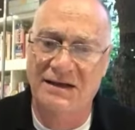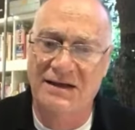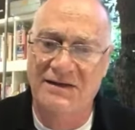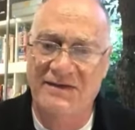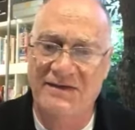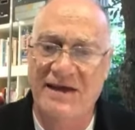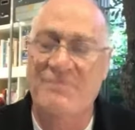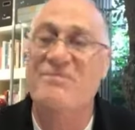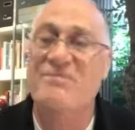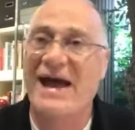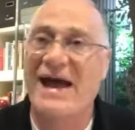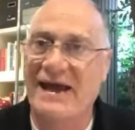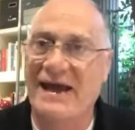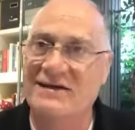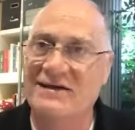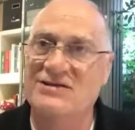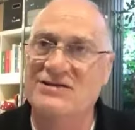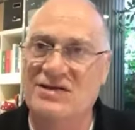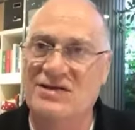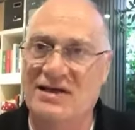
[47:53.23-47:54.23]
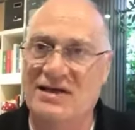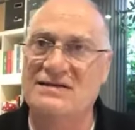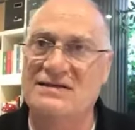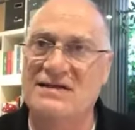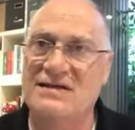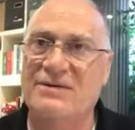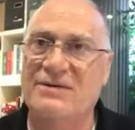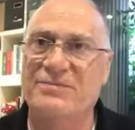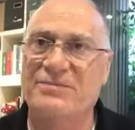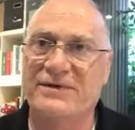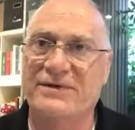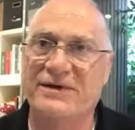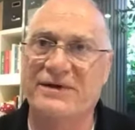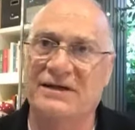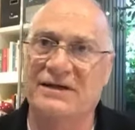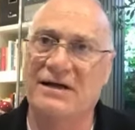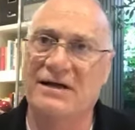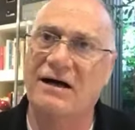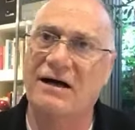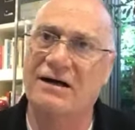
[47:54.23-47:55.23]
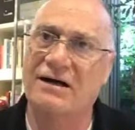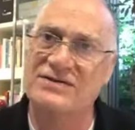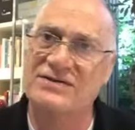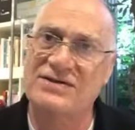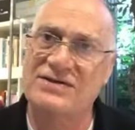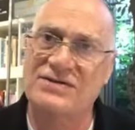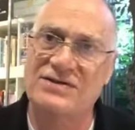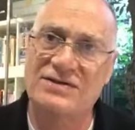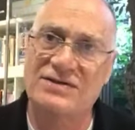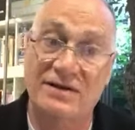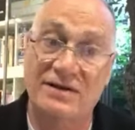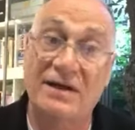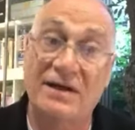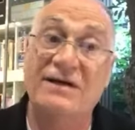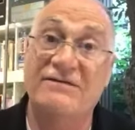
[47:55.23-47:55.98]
they package things up and then ask you to